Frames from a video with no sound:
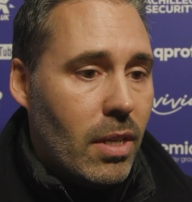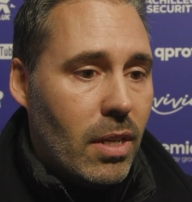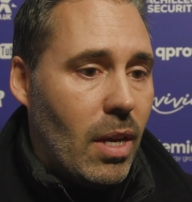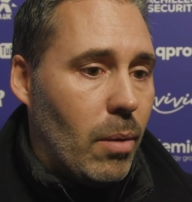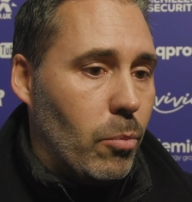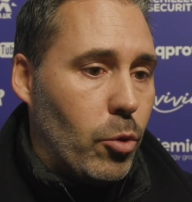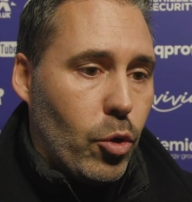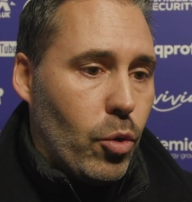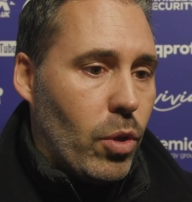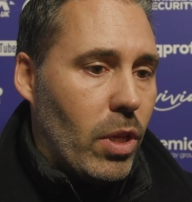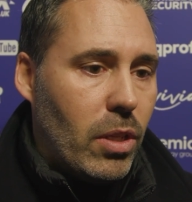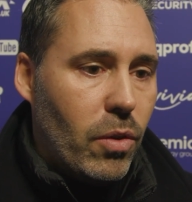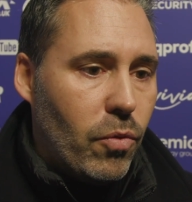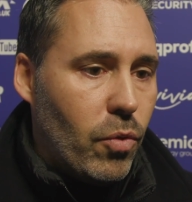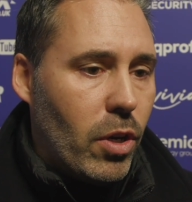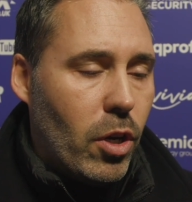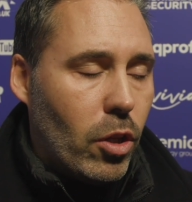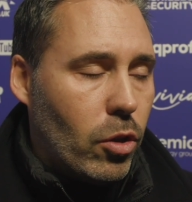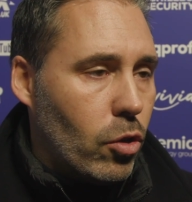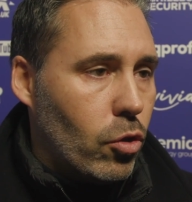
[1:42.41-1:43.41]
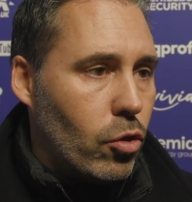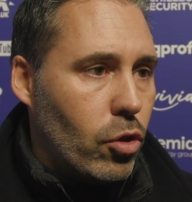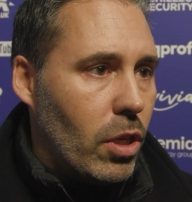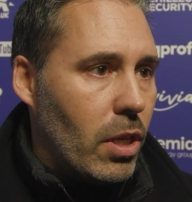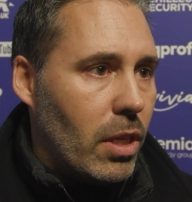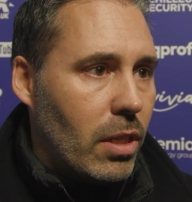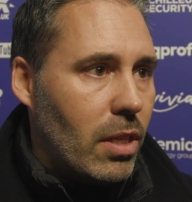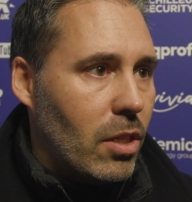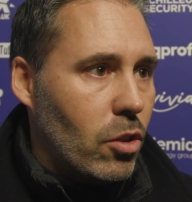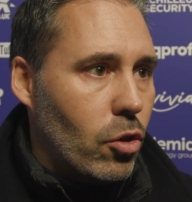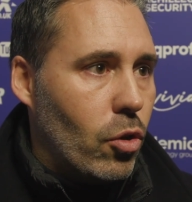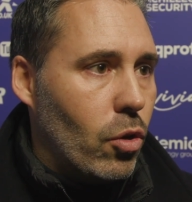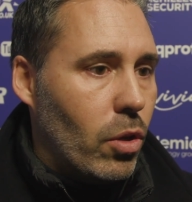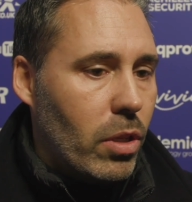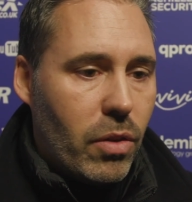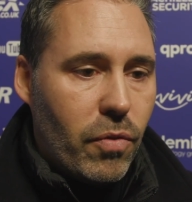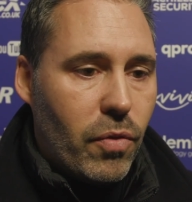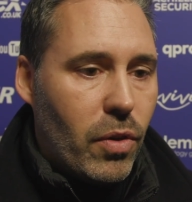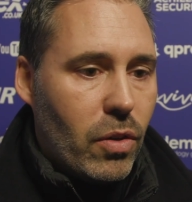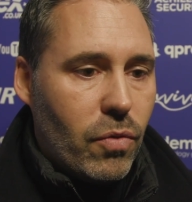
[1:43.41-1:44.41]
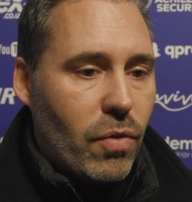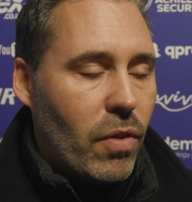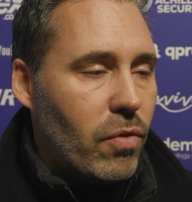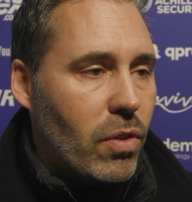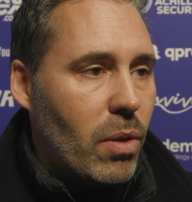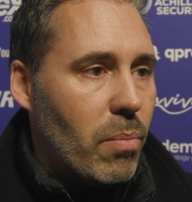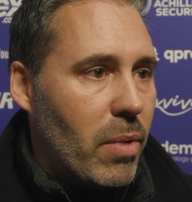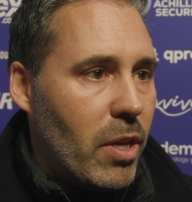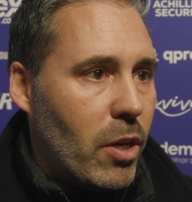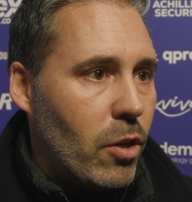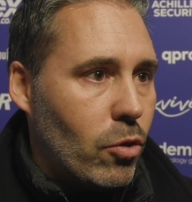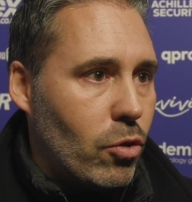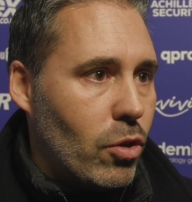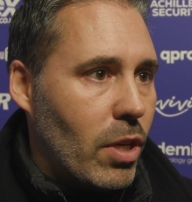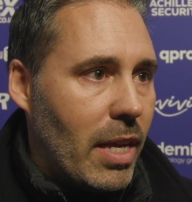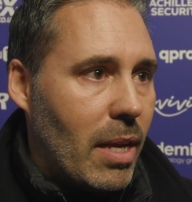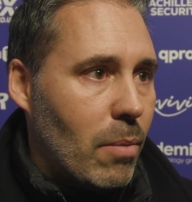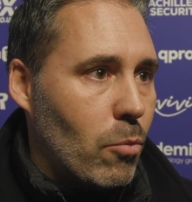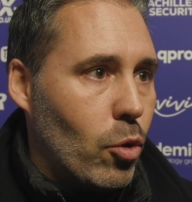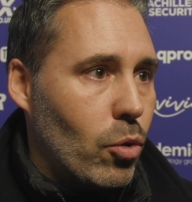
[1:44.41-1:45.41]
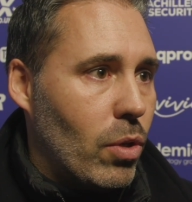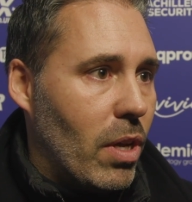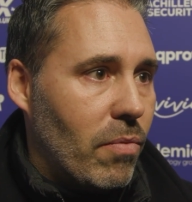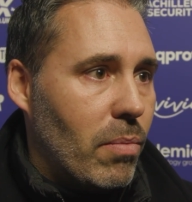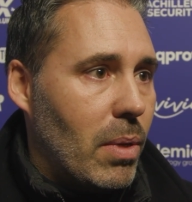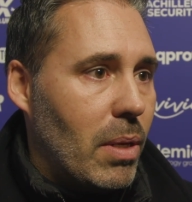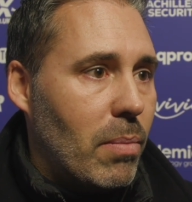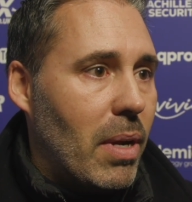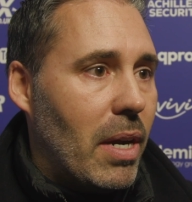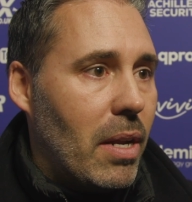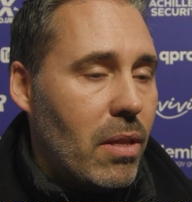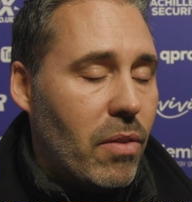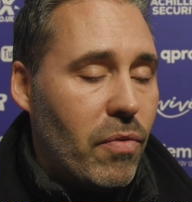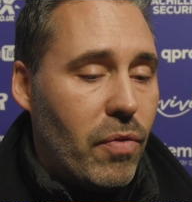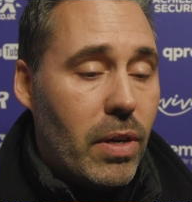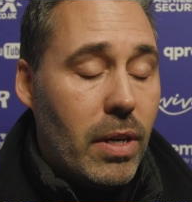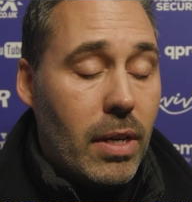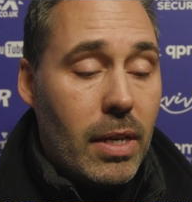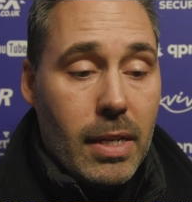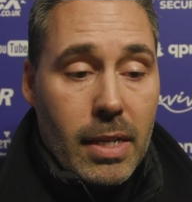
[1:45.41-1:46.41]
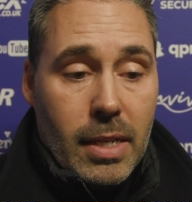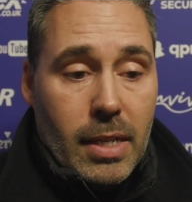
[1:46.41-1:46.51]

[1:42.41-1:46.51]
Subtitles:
I'm sure that if we're not conceding this goal in the first 15 minutes, the game could have been very different.